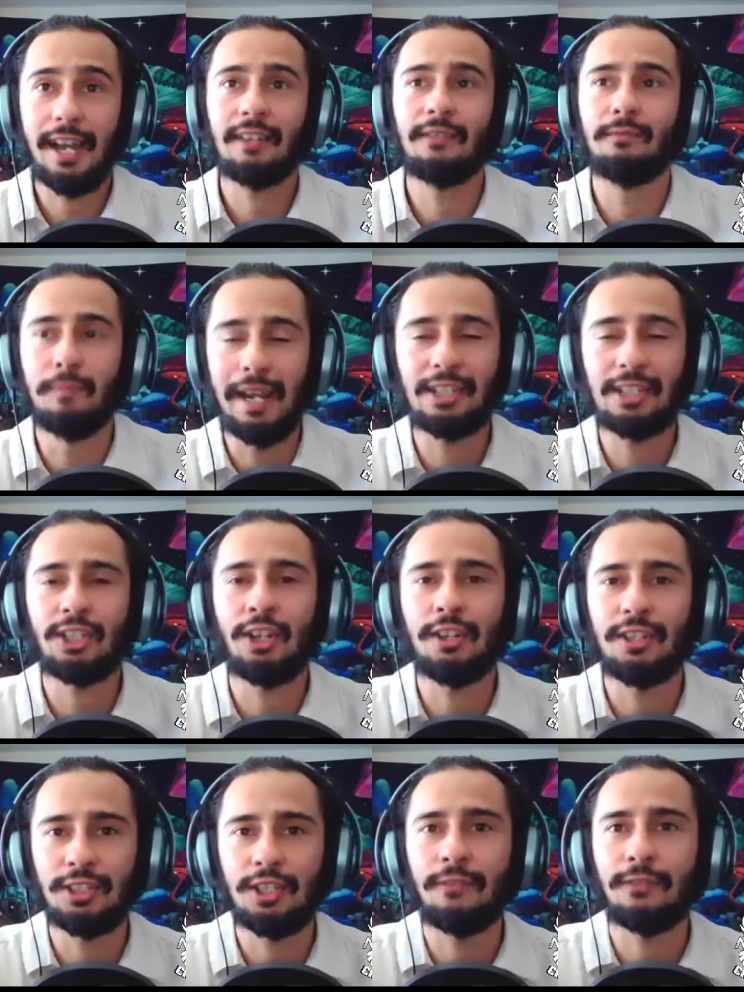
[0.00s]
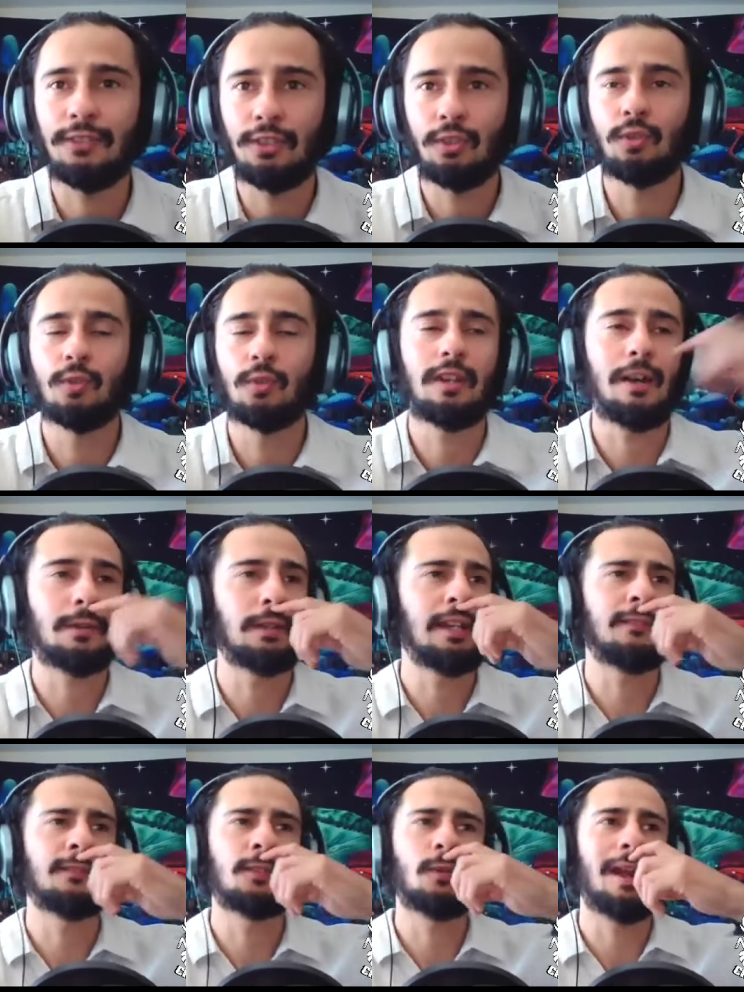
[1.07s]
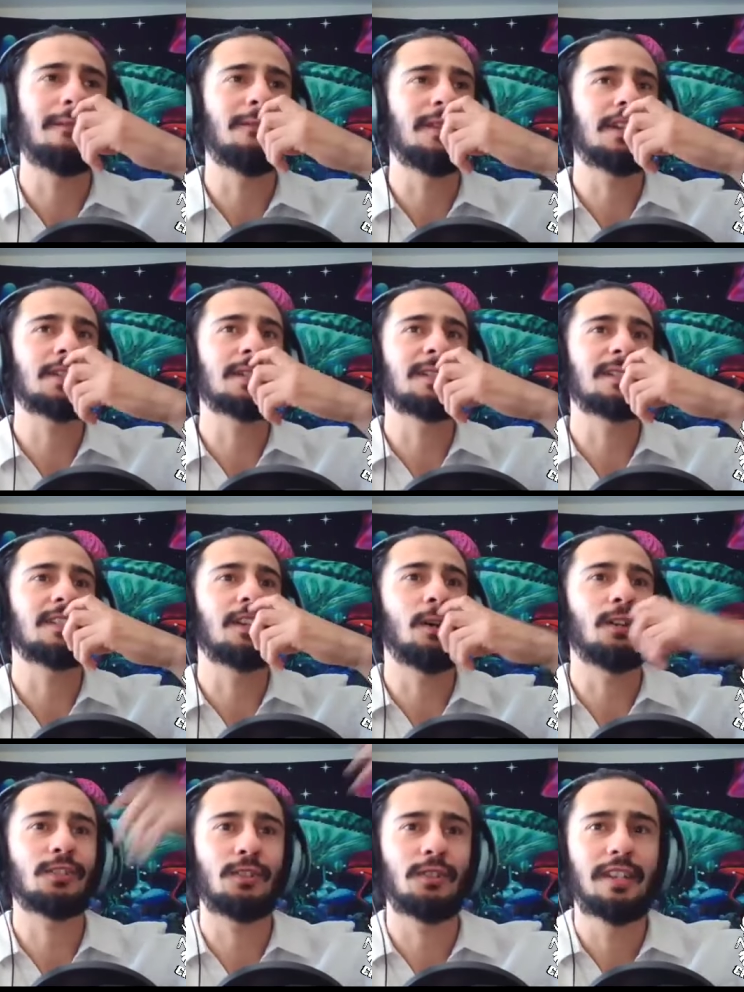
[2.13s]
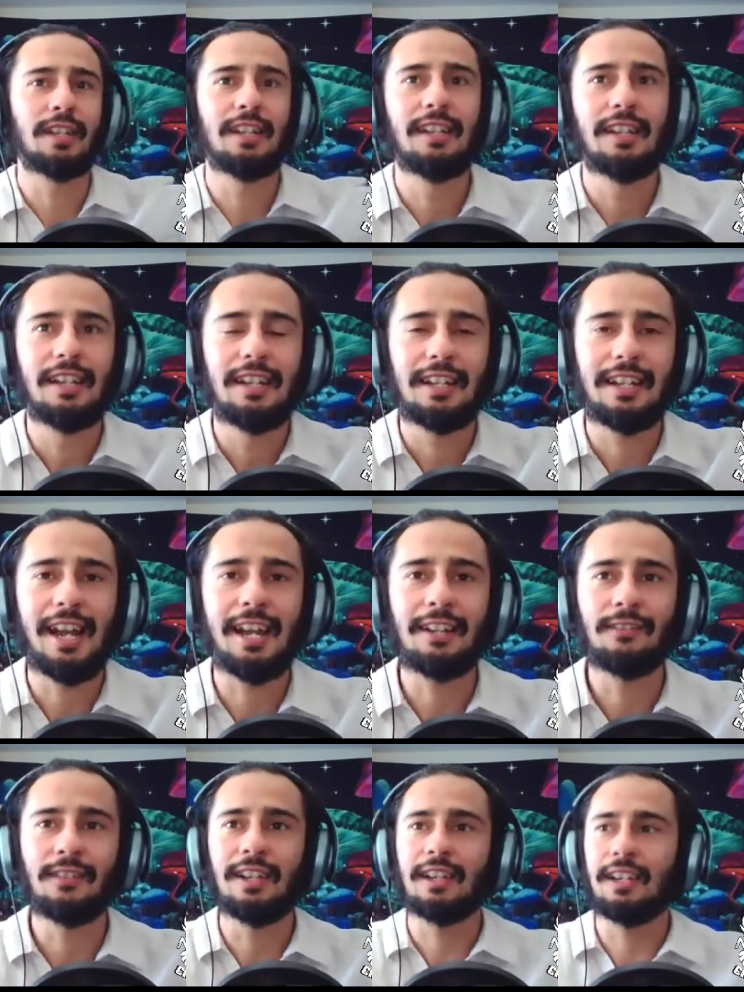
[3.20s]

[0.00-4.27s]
of based on this stuff too. I would love to write fiction to also kind of